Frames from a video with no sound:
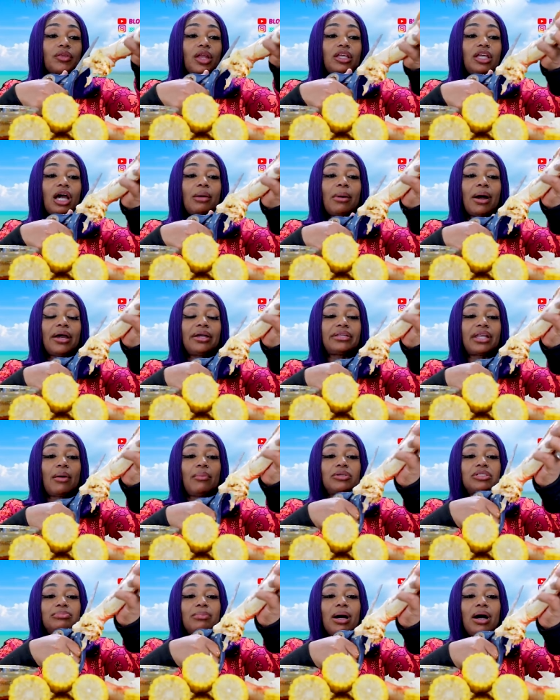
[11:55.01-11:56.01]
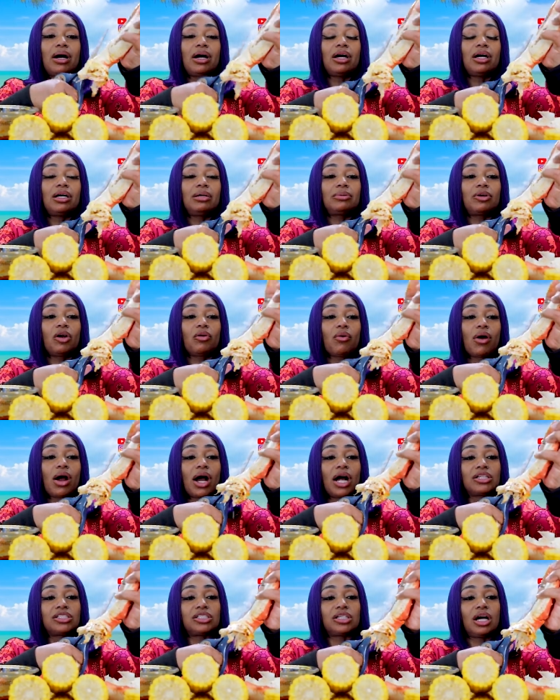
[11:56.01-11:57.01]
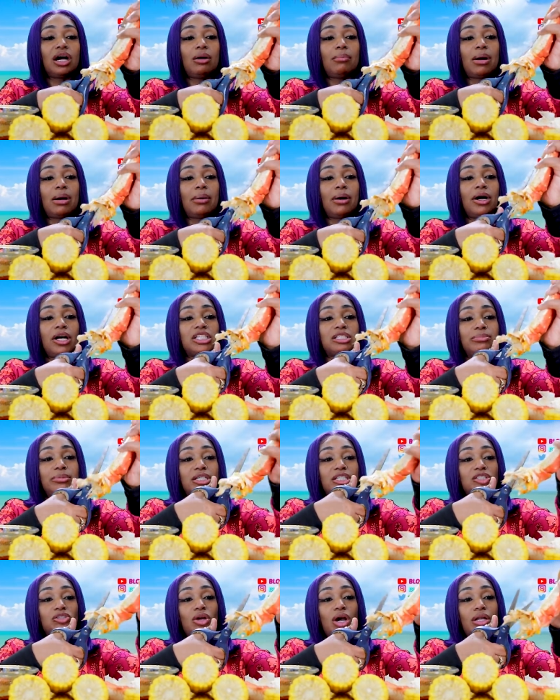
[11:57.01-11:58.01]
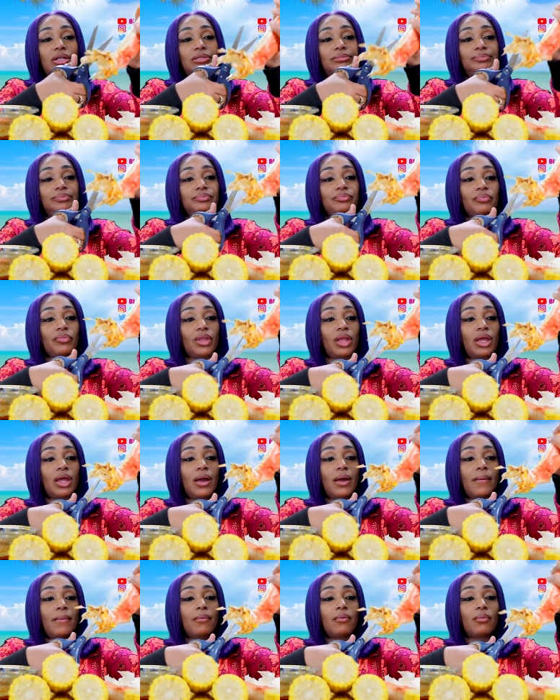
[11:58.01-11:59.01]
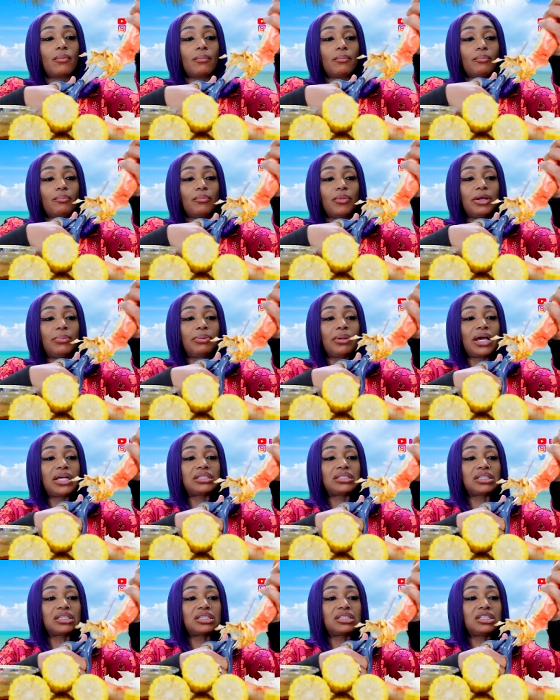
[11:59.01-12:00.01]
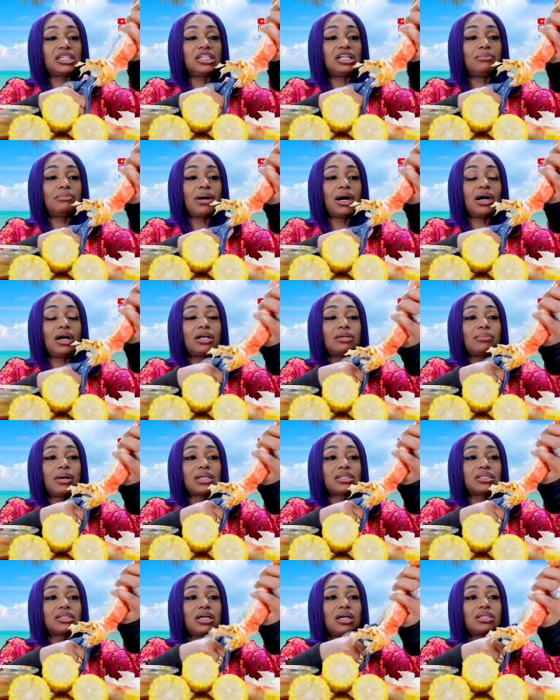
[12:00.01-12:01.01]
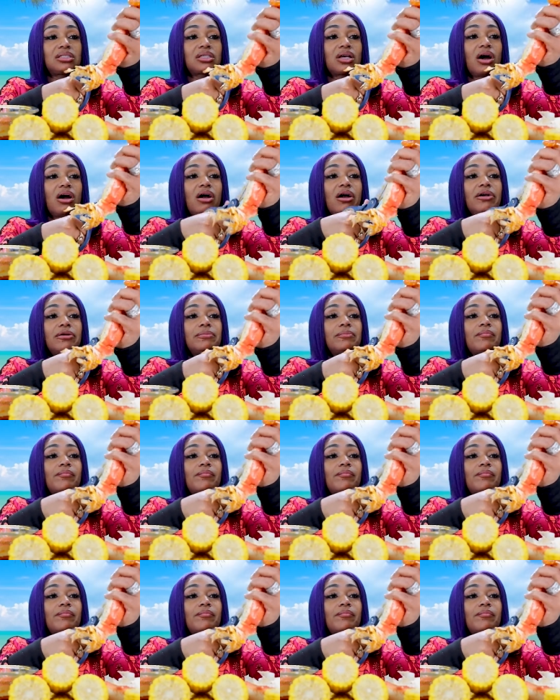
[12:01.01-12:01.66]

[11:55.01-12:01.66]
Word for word: Y'all, my, that was my um garage, y'all. My husband is trying to replace the seat of my my son's car.